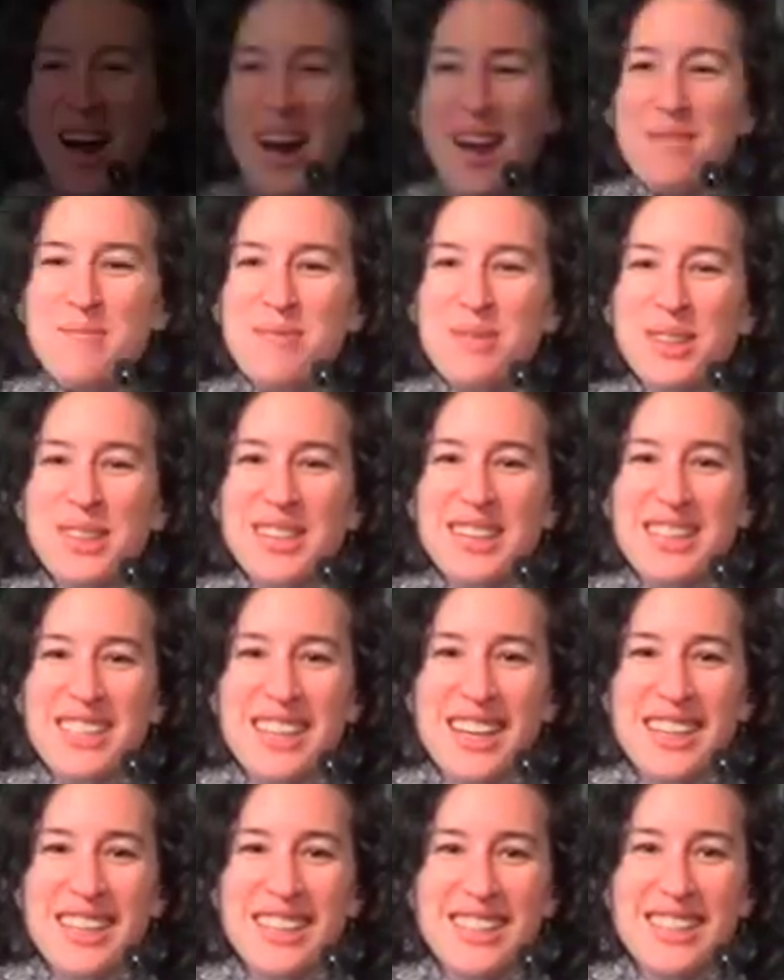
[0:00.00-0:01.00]
I'm really
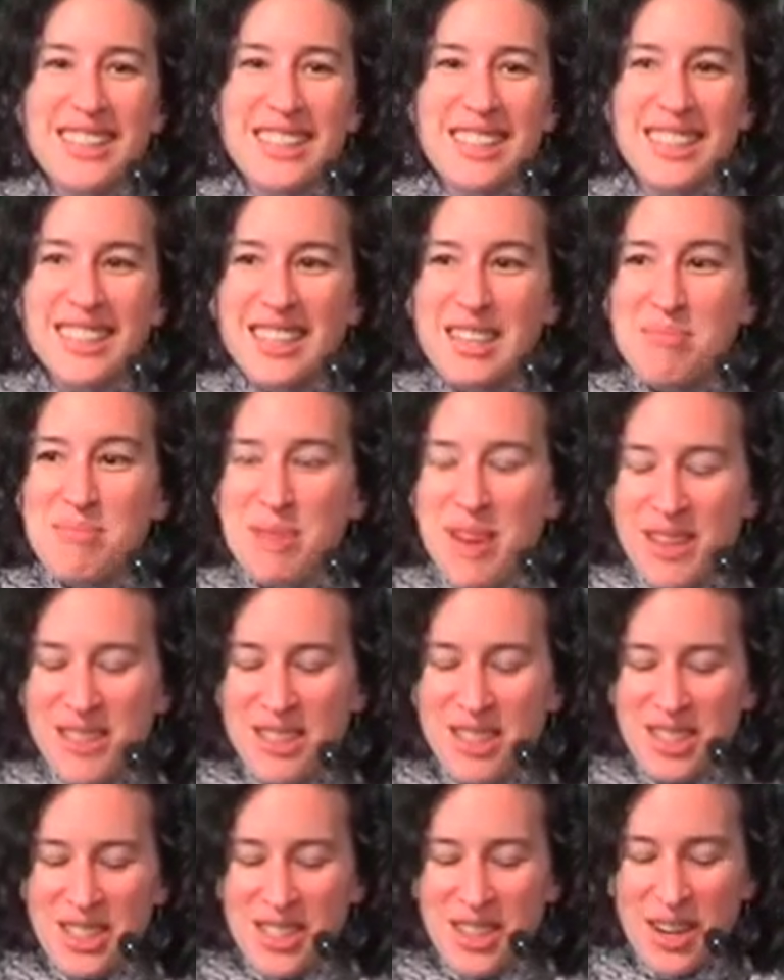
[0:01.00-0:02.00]
excited to keep the
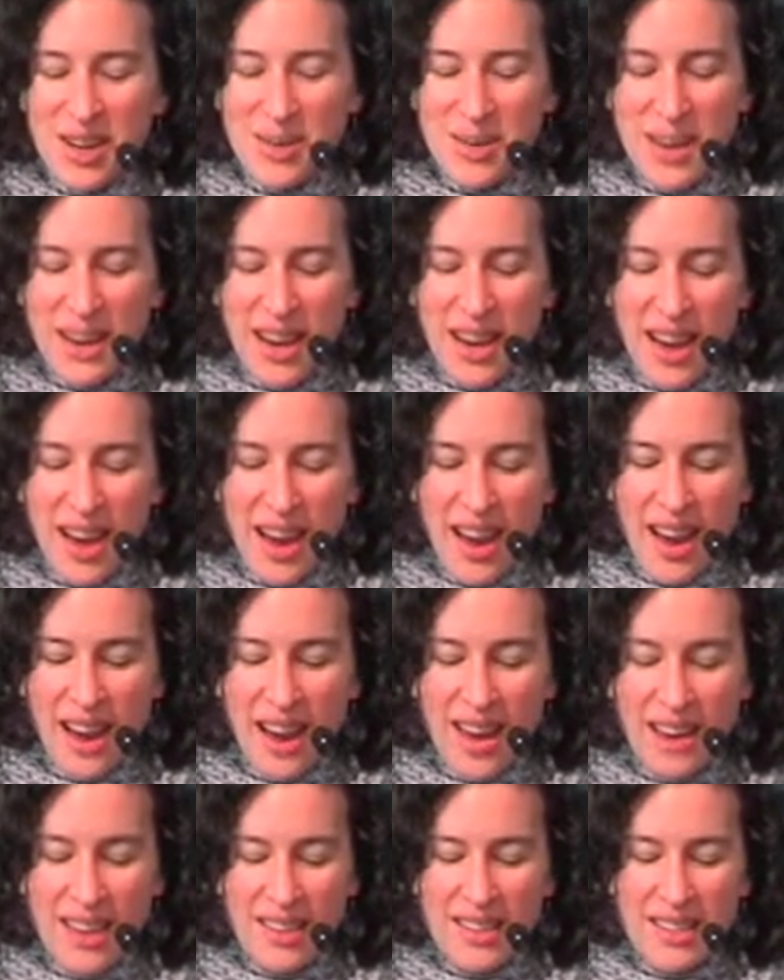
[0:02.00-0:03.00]
energy going
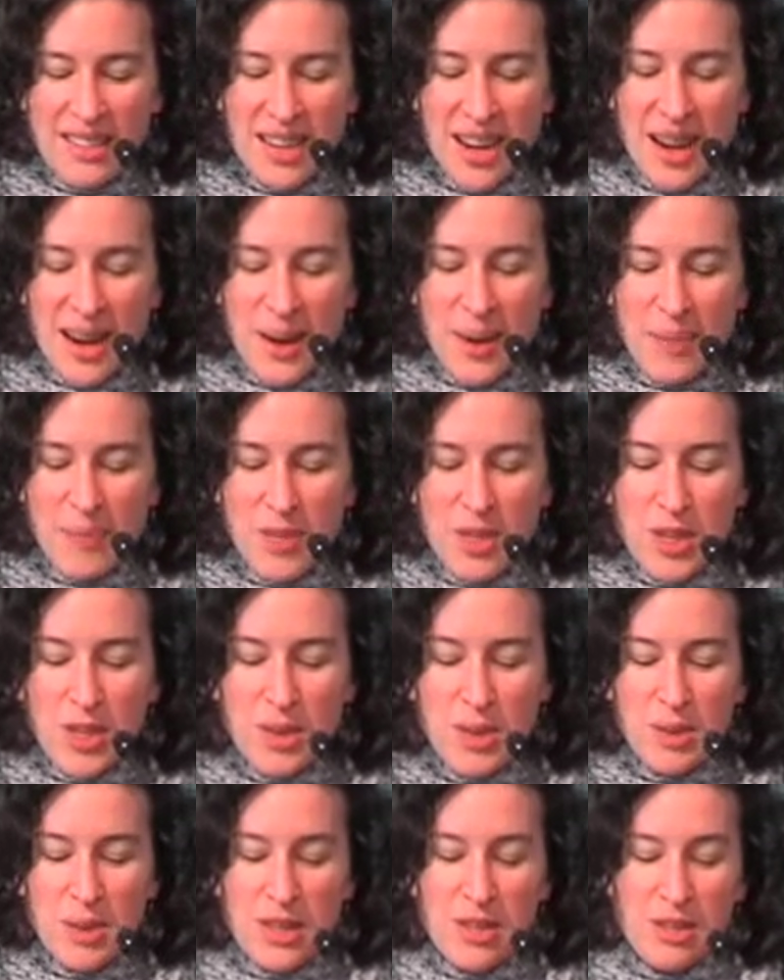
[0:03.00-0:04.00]
and um,
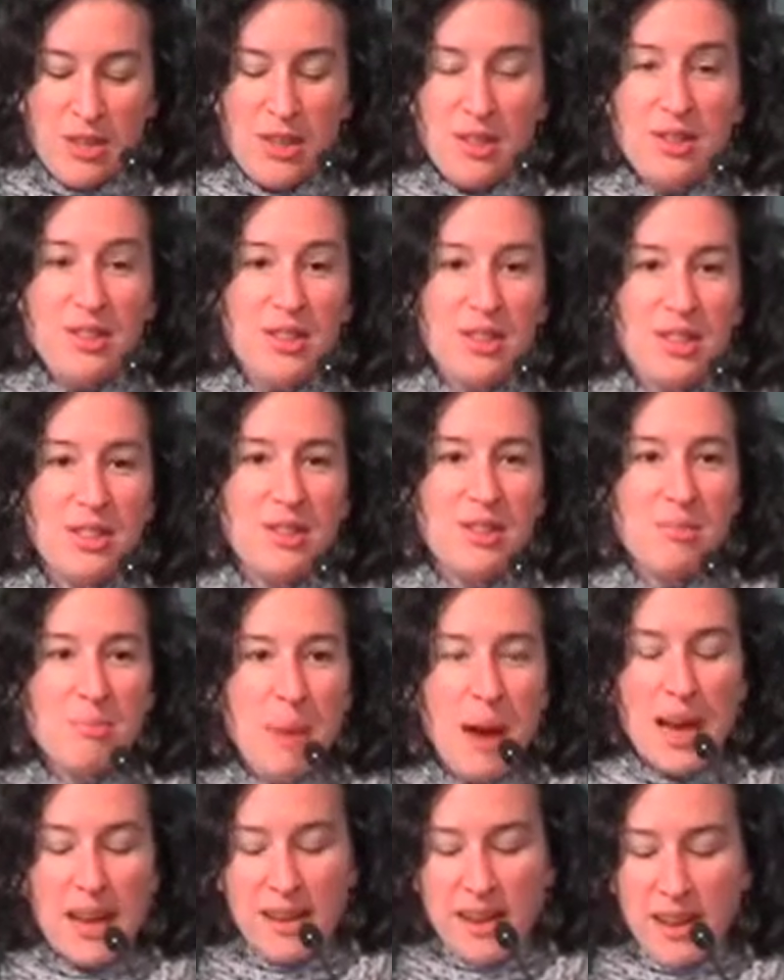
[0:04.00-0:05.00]
to introduce to you
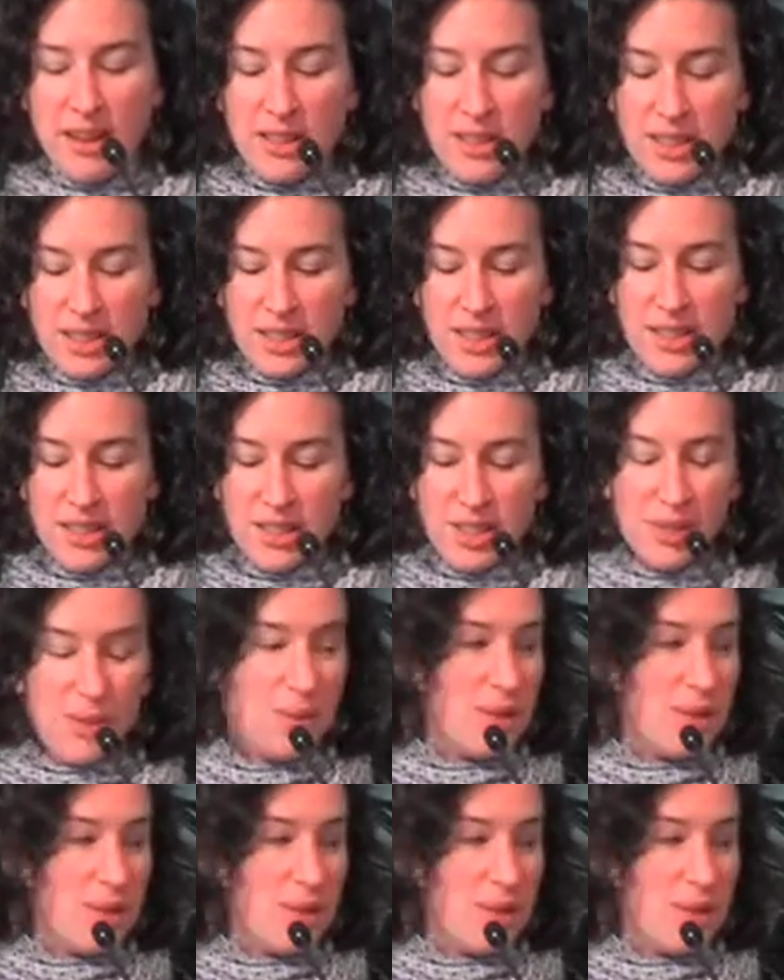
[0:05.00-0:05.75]
Matt Nelson, who